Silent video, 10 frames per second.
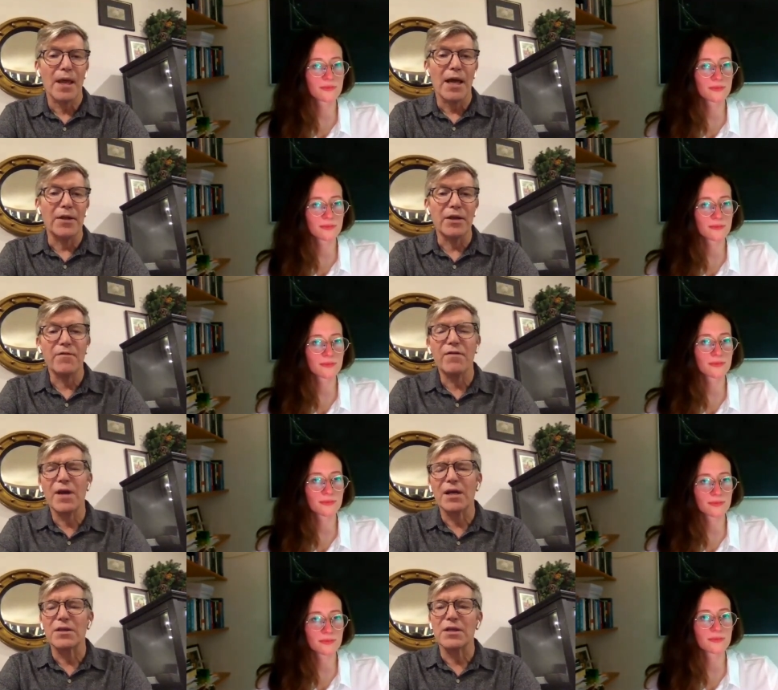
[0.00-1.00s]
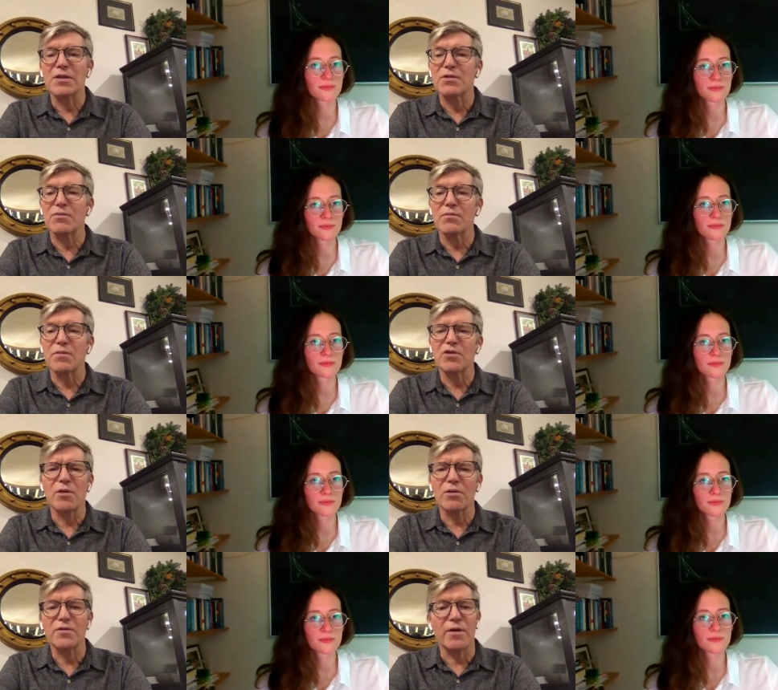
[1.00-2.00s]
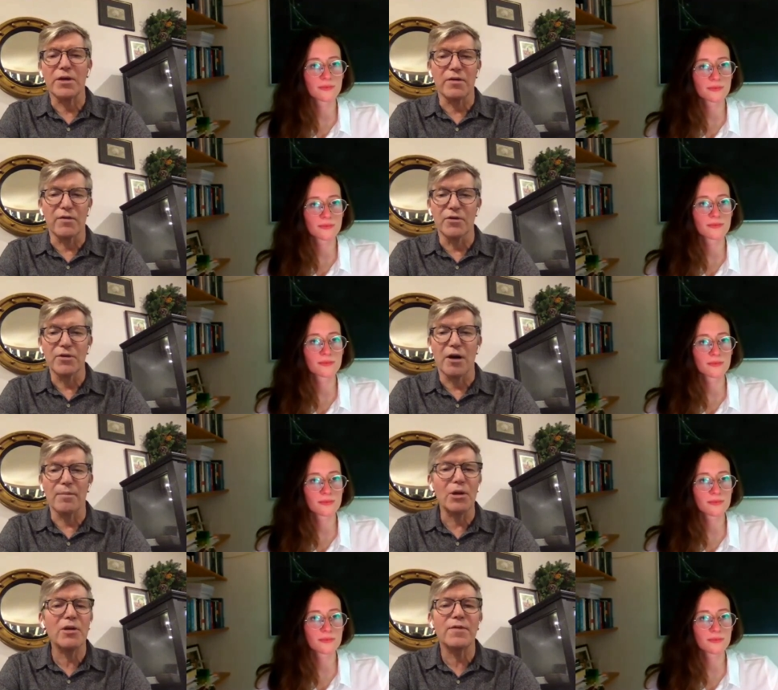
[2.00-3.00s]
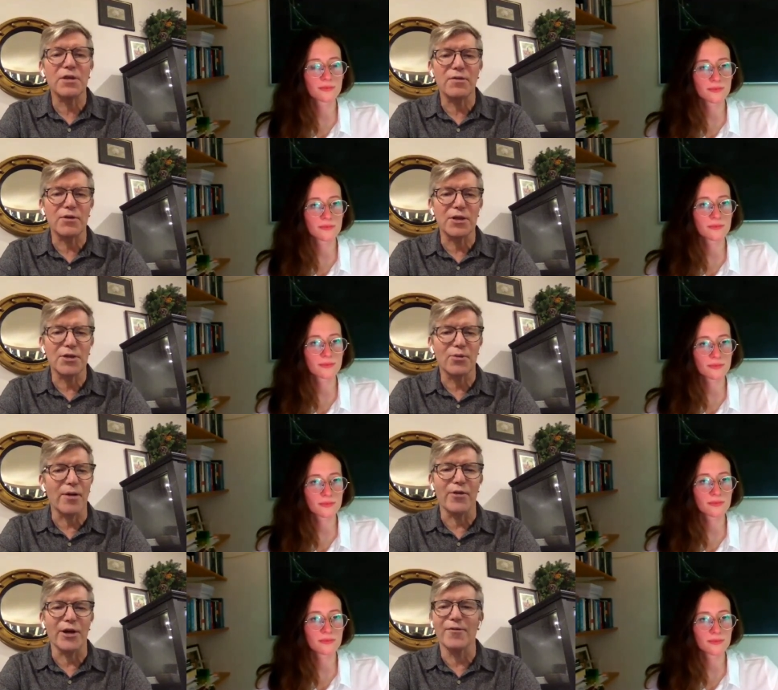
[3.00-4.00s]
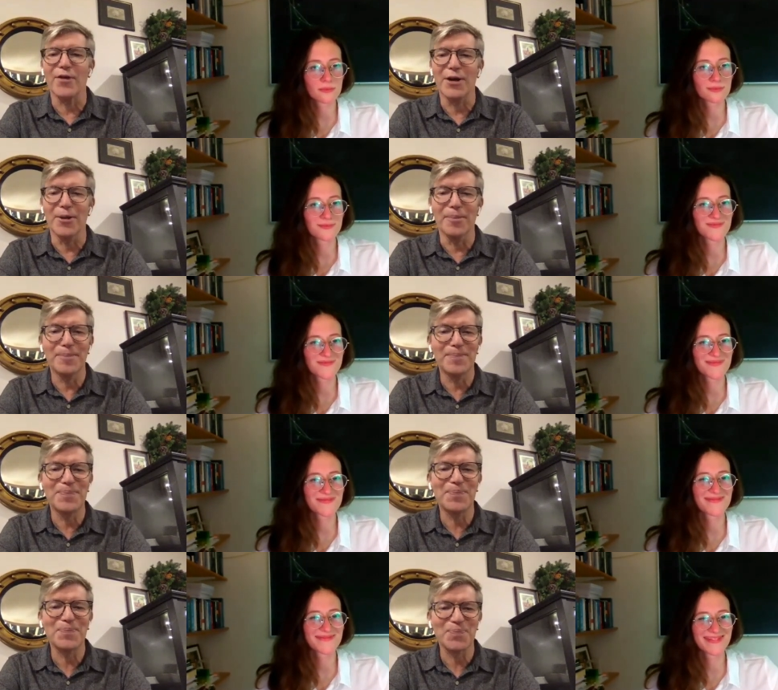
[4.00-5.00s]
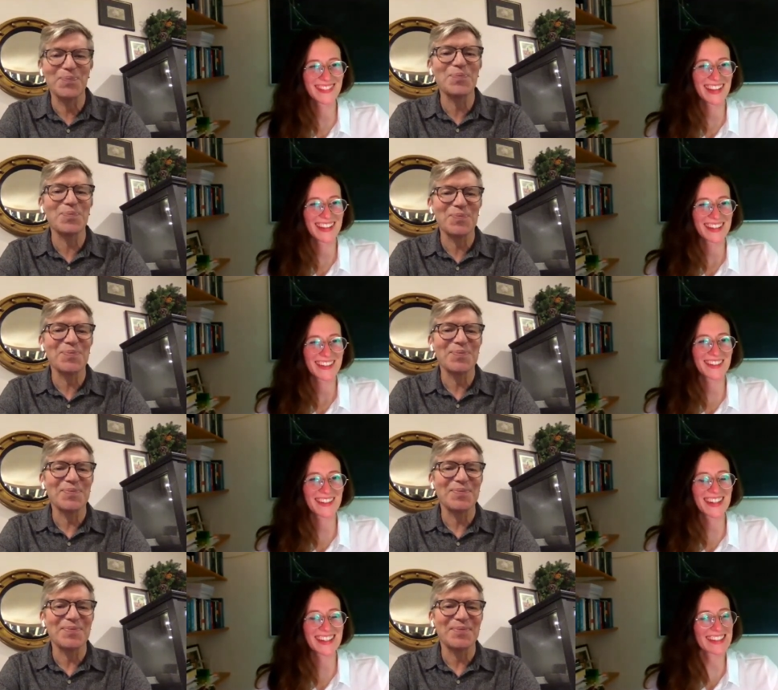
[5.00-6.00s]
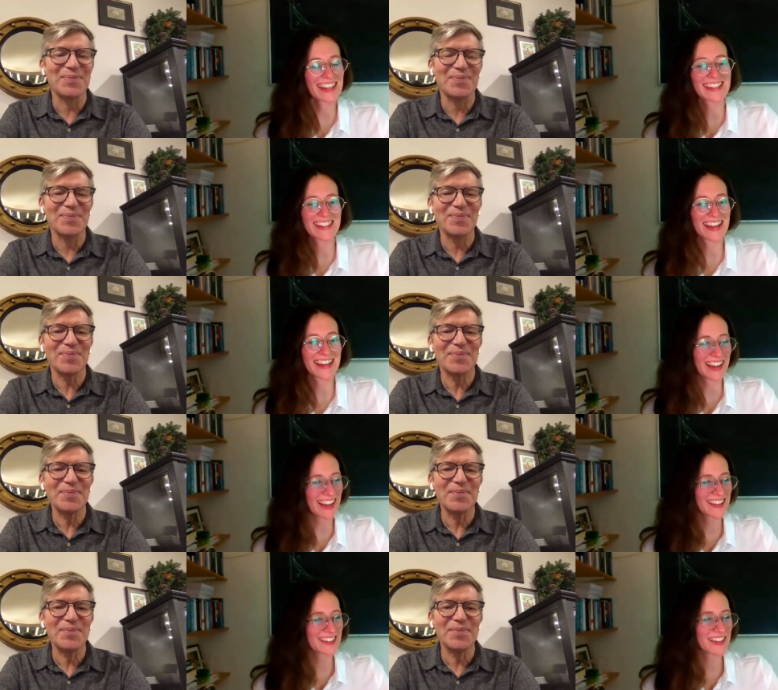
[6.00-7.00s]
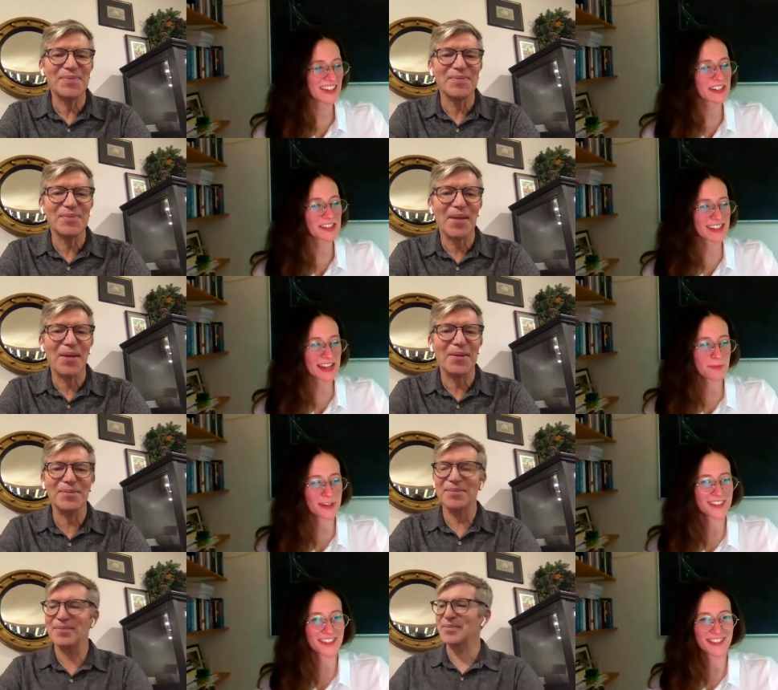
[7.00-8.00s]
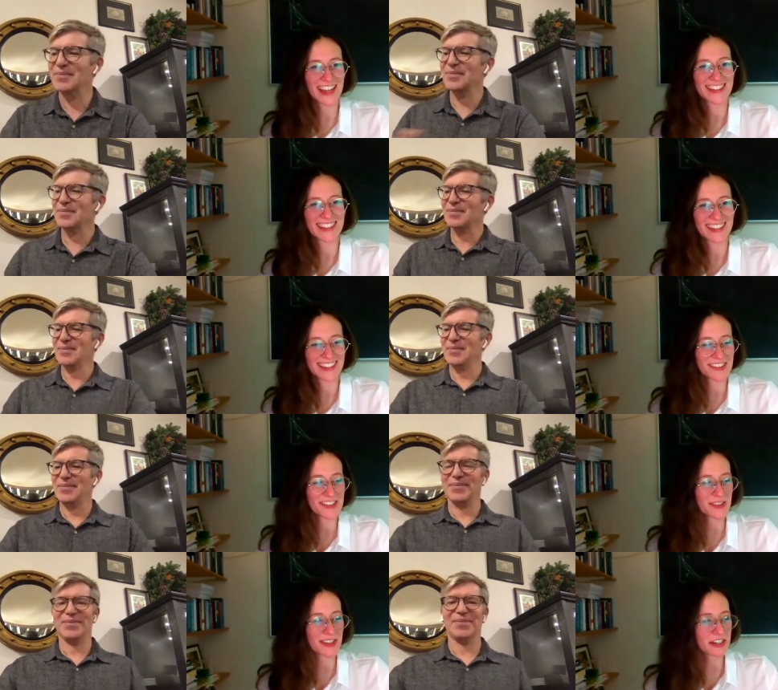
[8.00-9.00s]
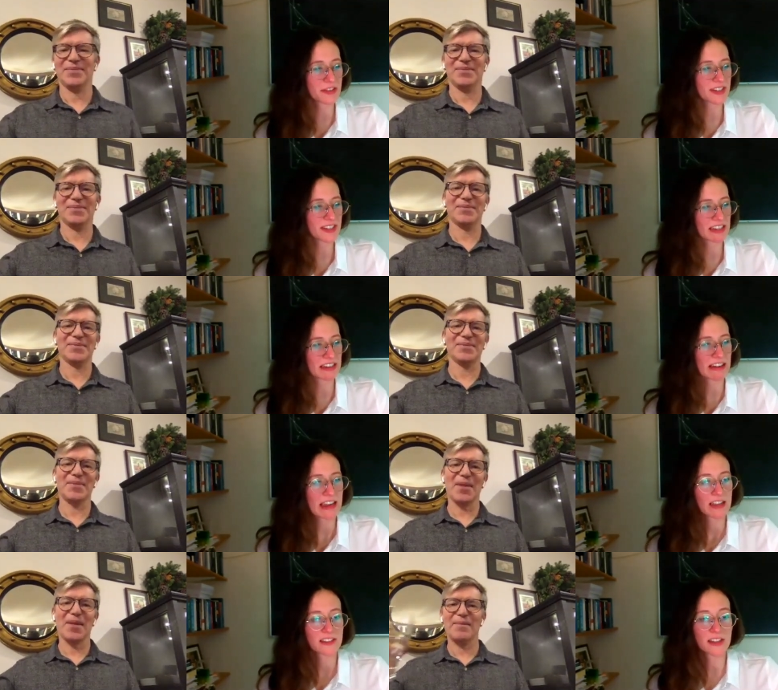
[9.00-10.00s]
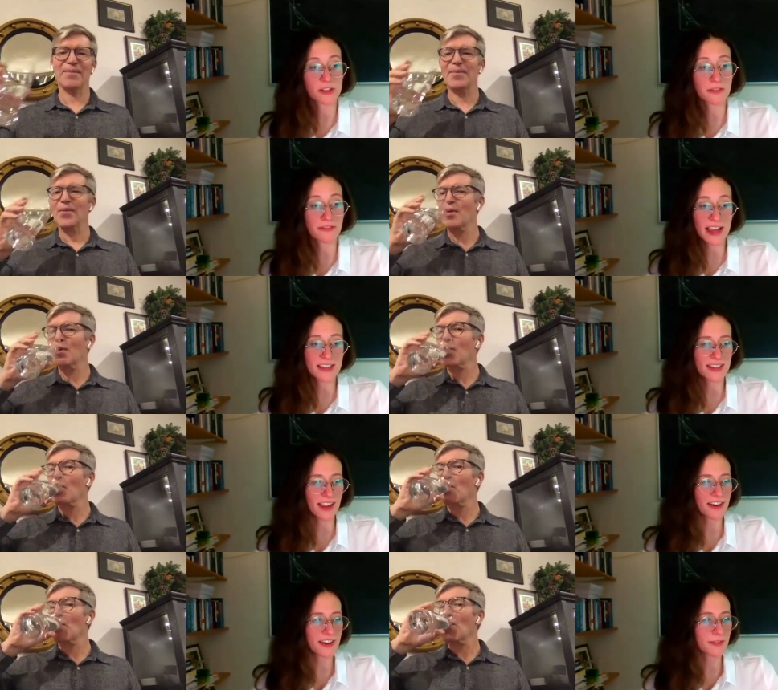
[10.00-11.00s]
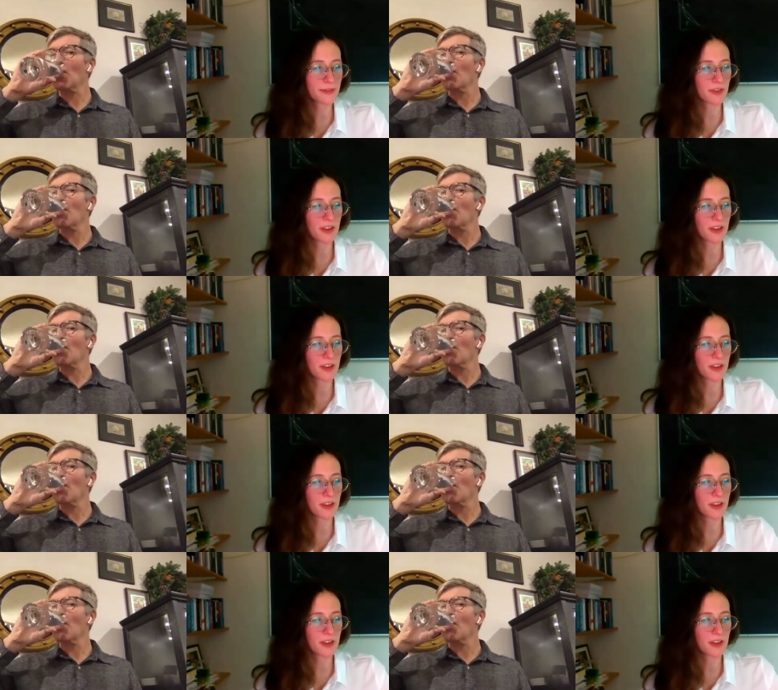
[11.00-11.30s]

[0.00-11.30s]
Speaker 1: and then in fact, its, its role is very different. I'll be looking for differences wherever I can find them.
Speaker 2: Great. Yes, I had a little snapshot of that, and that was really interesting. There's a vast area of